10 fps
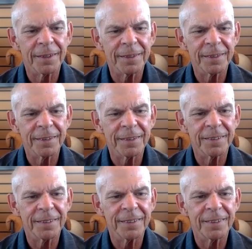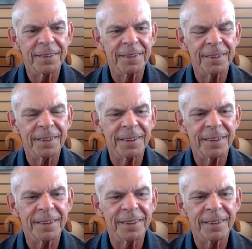
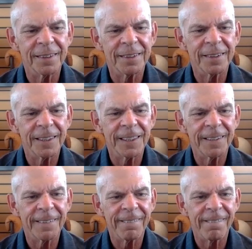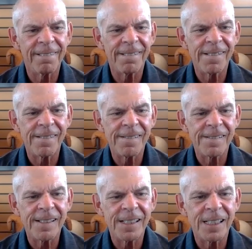
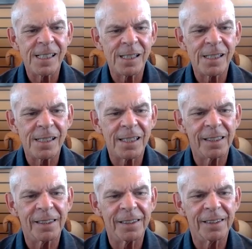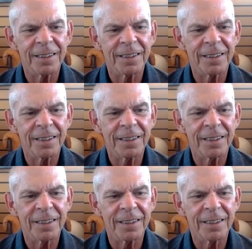No words are spoken by the person on screen.